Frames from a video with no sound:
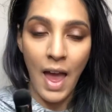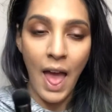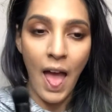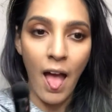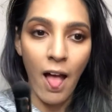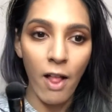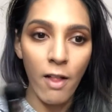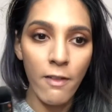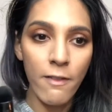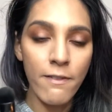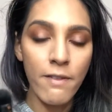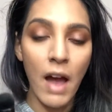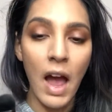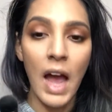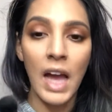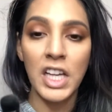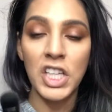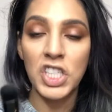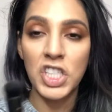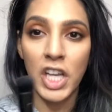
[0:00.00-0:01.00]
e.l.f.
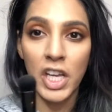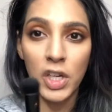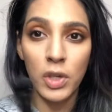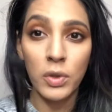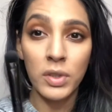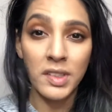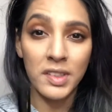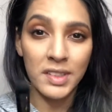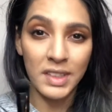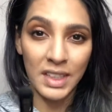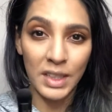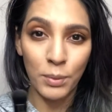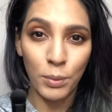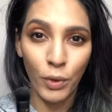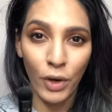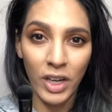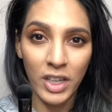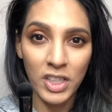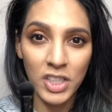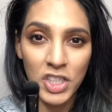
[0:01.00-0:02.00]
Eyeshadow C
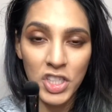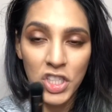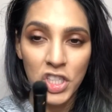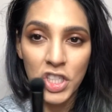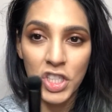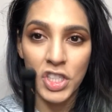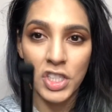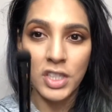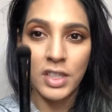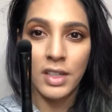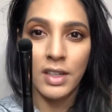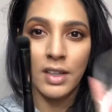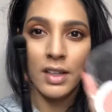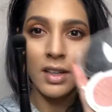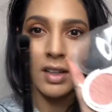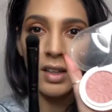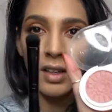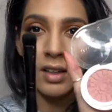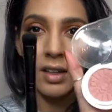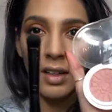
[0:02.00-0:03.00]
Brush,
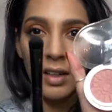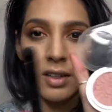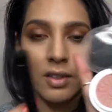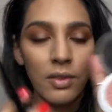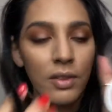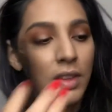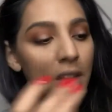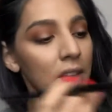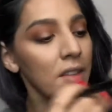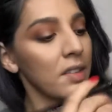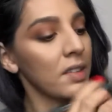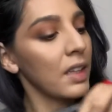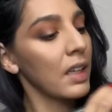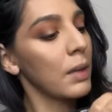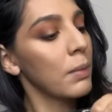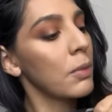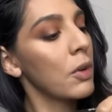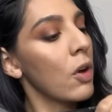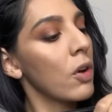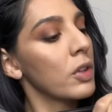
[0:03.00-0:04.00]
that
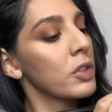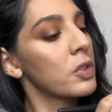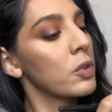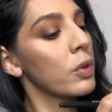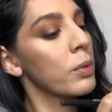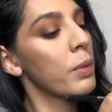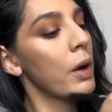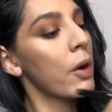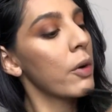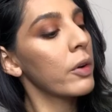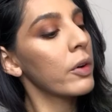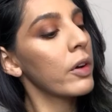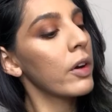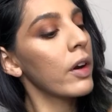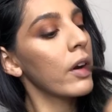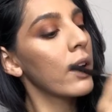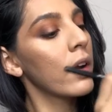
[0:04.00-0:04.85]
same contour powder.